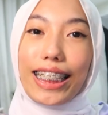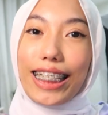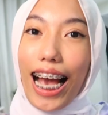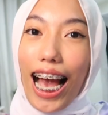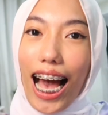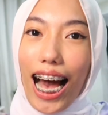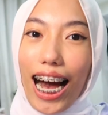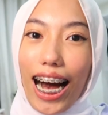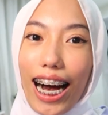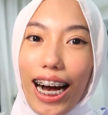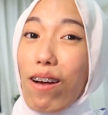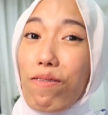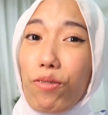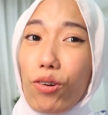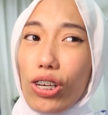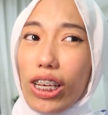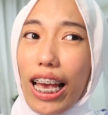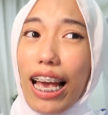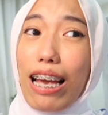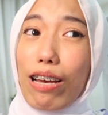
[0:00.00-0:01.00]
yeah, I'm
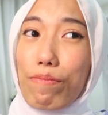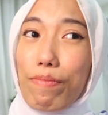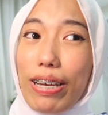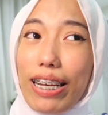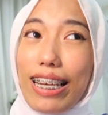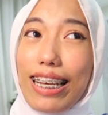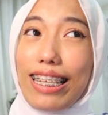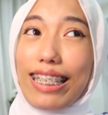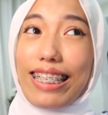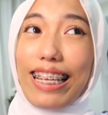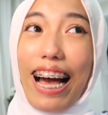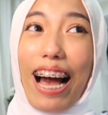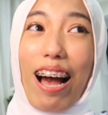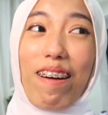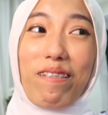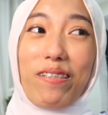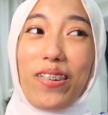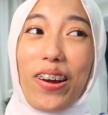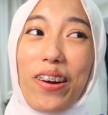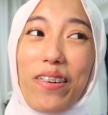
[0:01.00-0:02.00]
okay because
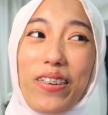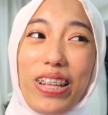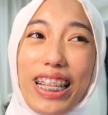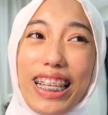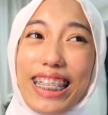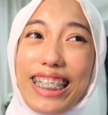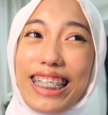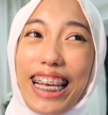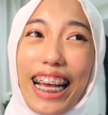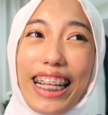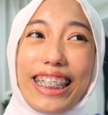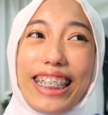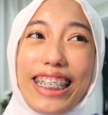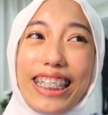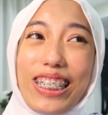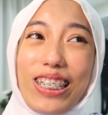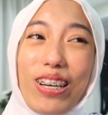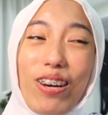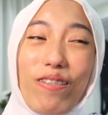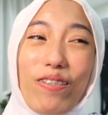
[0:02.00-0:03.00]
I'm not really
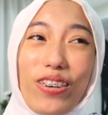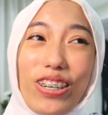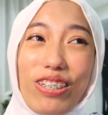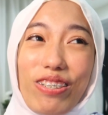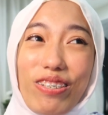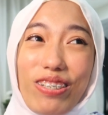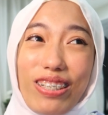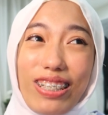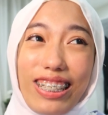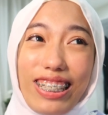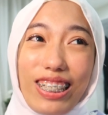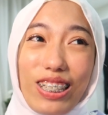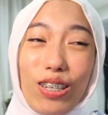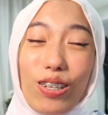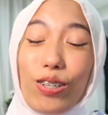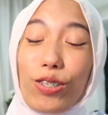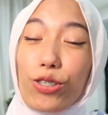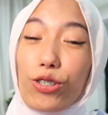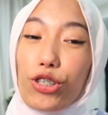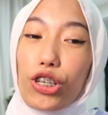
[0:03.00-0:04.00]
excited to go for the school